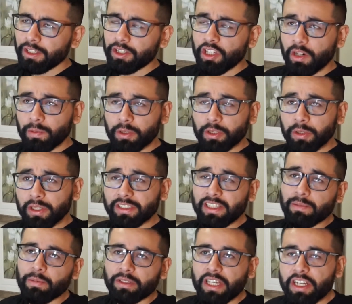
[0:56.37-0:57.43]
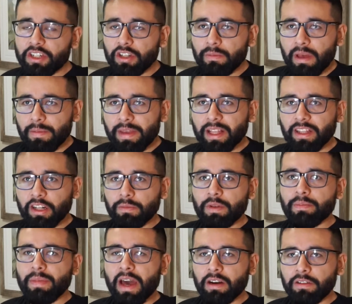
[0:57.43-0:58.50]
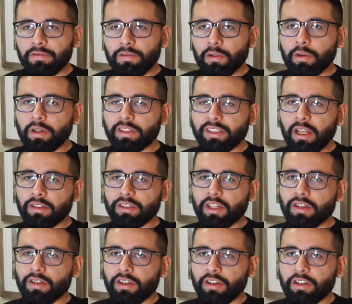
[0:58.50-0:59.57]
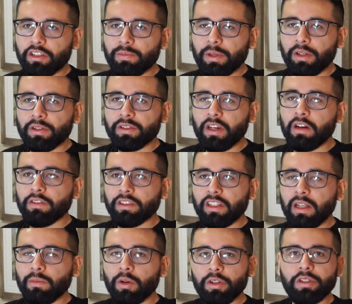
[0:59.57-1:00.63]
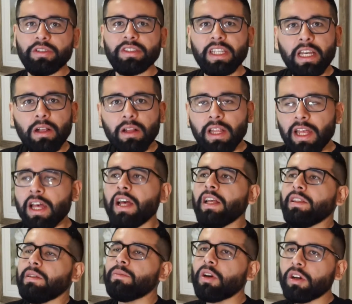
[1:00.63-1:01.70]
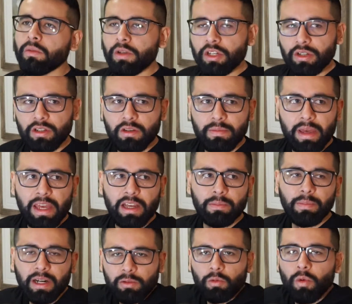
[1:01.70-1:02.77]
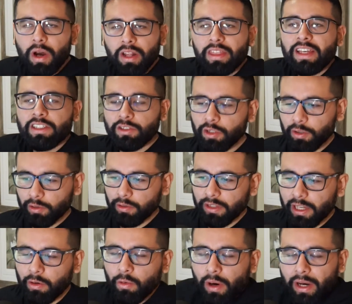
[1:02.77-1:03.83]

the opportunities and the potential may be a little bit better for sales engineers because obviously the more you sell, the more commission you make. But what do they do? Like,